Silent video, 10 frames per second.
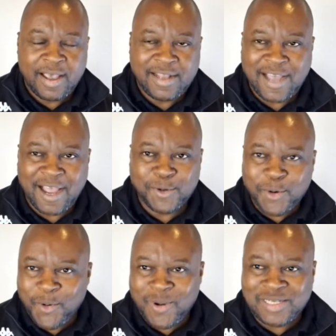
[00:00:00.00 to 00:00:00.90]
And I
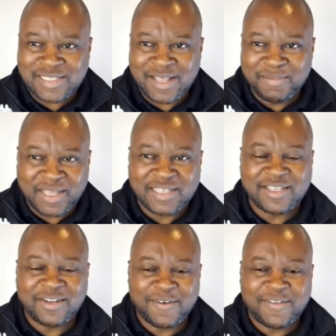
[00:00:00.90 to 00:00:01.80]
don't know what is the
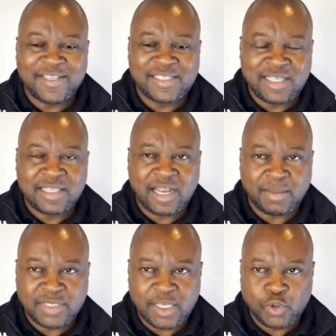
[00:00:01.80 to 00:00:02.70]
implication of this thing that
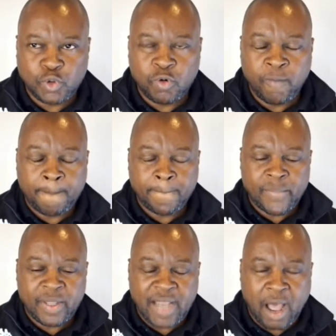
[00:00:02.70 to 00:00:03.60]
I'm saying to you
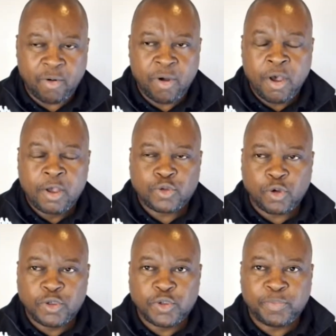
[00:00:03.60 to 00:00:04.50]
now. So
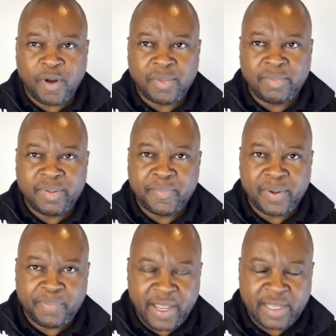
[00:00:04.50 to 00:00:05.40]
you should probably be
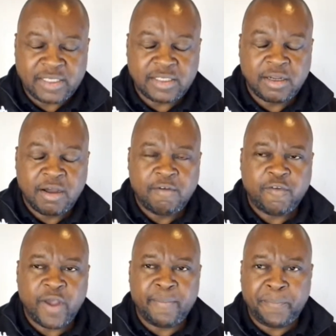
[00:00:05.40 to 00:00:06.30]
prepared
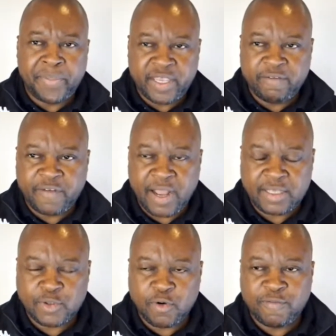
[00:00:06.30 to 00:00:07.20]
for a big
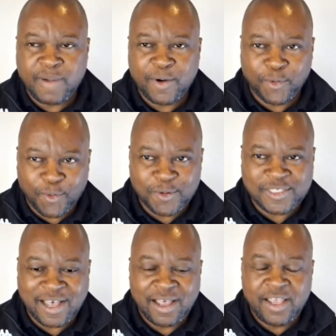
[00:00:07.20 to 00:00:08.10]
influx of
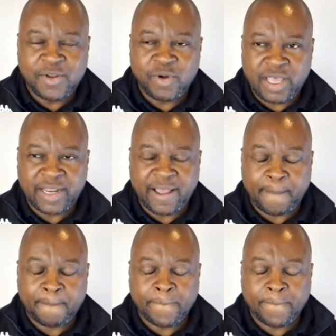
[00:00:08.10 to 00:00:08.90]
macrocosa in your area.